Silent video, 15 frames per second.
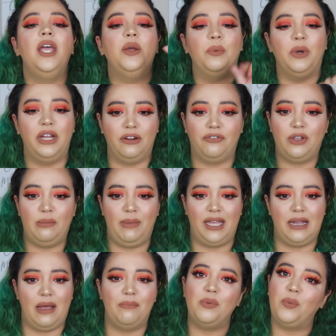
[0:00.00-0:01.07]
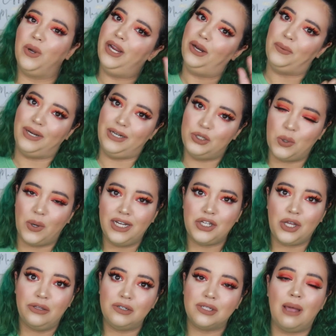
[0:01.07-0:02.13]
We're here for the makeup. We're here to enjoy each
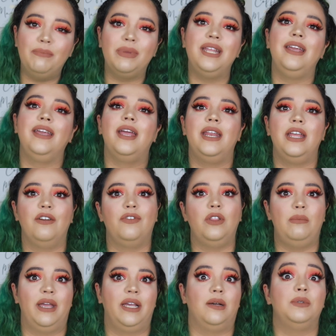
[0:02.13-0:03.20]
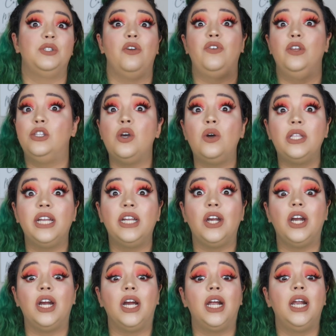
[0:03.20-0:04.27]
other's company and here for the makeup. So if you don't like
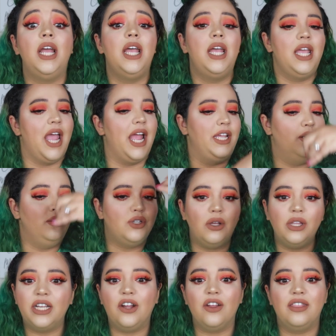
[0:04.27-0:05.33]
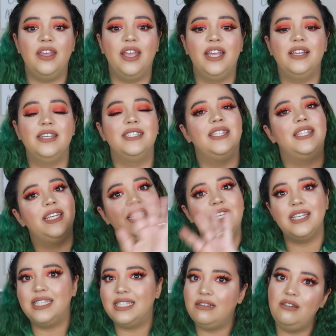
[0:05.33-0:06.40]
her and you don't like her things, then
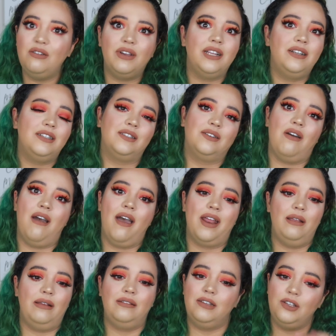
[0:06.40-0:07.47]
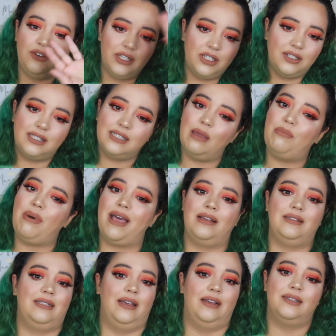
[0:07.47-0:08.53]
just, you can just go ahead and you can just skip
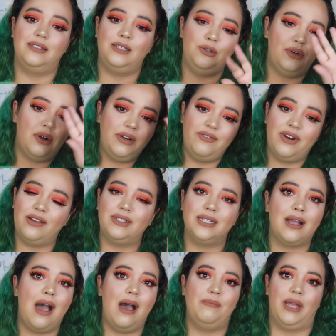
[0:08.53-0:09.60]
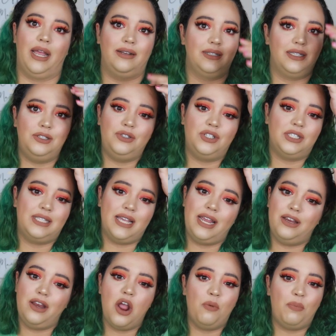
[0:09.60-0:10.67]
past this. You don't even have to comment. You just
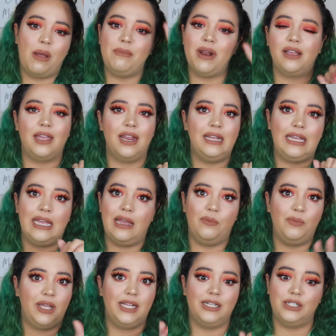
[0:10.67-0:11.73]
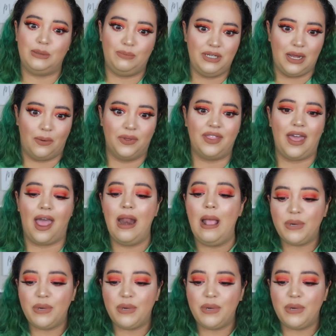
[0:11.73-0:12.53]
say, nope, I'm not getting it, and we can just be done with that.